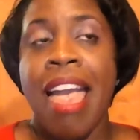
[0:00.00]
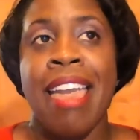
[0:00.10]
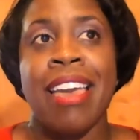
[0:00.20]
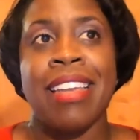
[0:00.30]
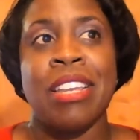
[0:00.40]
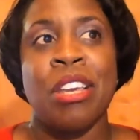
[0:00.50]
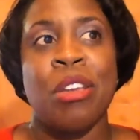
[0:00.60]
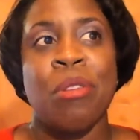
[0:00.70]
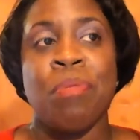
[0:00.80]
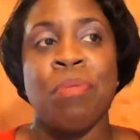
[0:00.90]
And
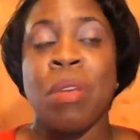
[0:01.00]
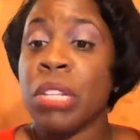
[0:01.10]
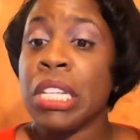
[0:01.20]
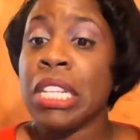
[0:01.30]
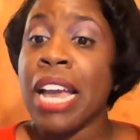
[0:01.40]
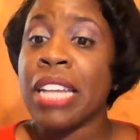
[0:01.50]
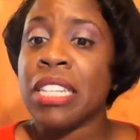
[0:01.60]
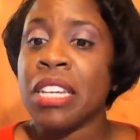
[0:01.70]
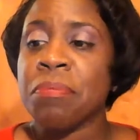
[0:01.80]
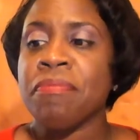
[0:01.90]
people really liked
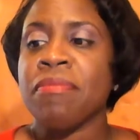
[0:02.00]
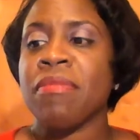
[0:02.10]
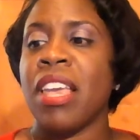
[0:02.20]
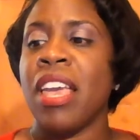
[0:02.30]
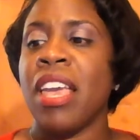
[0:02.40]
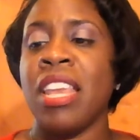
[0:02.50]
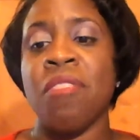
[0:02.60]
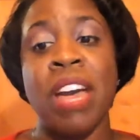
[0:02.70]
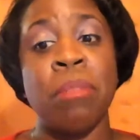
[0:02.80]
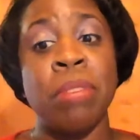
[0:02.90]
it, and they
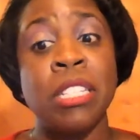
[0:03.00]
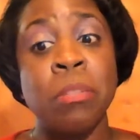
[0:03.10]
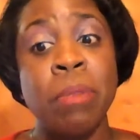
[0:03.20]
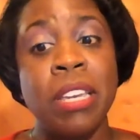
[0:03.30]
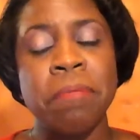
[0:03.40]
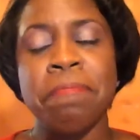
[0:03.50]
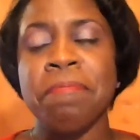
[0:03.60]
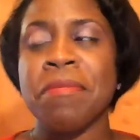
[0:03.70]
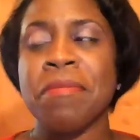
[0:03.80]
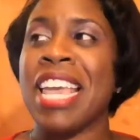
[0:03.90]
invited me to speak.
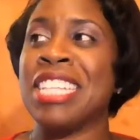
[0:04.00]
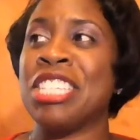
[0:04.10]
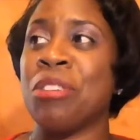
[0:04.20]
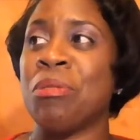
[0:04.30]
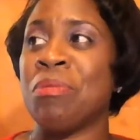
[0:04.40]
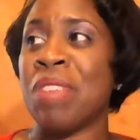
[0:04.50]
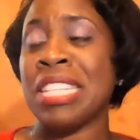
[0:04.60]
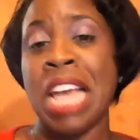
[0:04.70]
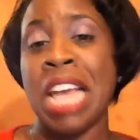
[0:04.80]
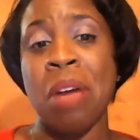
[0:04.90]
And so
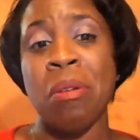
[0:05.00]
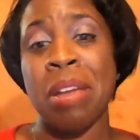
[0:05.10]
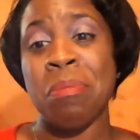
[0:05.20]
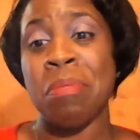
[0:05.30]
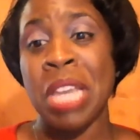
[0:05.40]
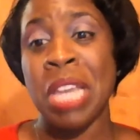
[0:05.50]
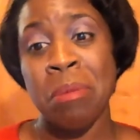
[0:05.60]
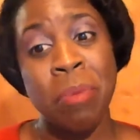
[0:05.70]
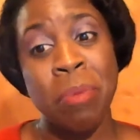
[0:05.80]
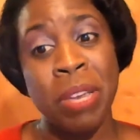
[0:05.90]
that's how I became a
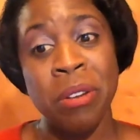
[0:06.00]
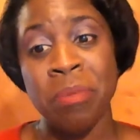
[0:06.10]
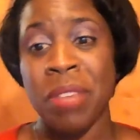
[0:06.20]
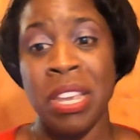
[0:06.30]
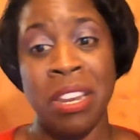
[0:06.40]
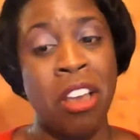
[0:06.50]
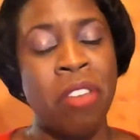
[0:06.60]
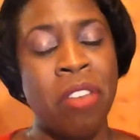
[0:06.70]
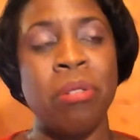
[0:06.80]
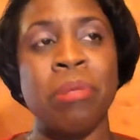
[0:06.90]
speaker and an
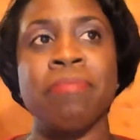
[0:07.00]
author.